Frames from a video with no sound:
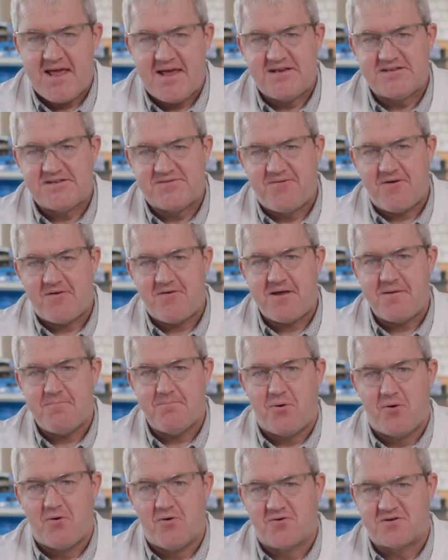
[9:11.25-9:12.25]
It's very
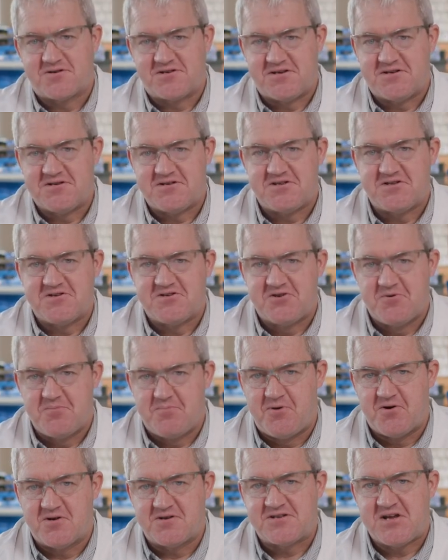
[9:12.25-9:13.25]
important to
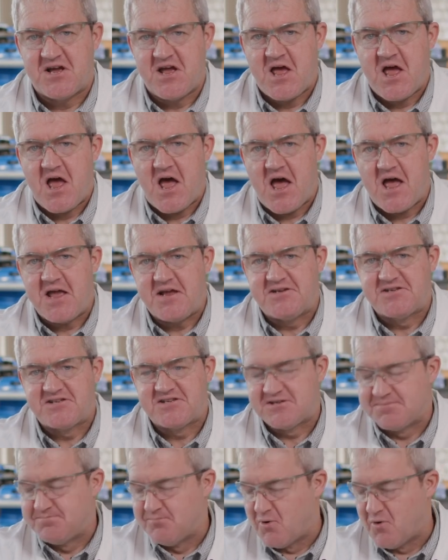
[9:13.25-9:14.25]
put a
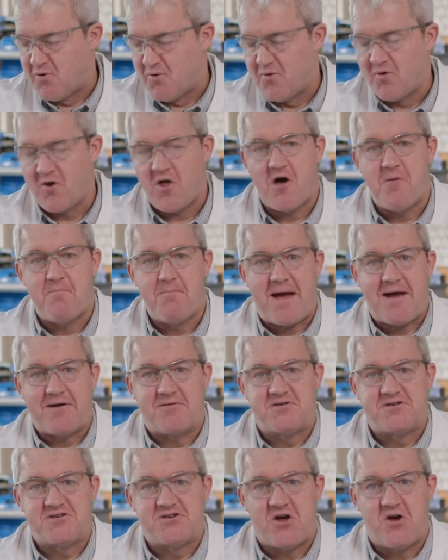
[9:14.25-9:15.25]
small
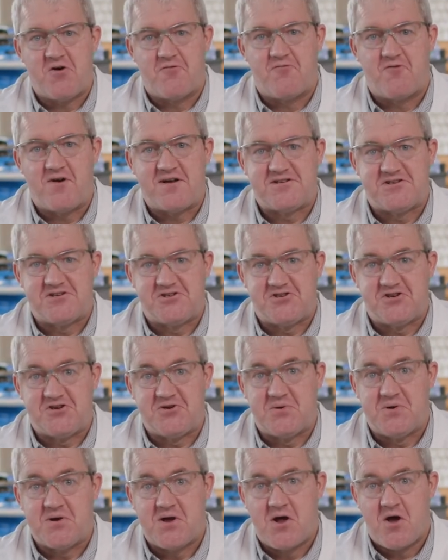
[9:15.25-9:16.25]
amount of
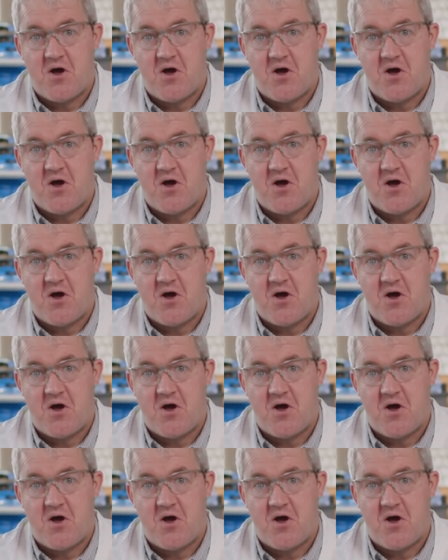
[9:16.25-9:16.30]
residue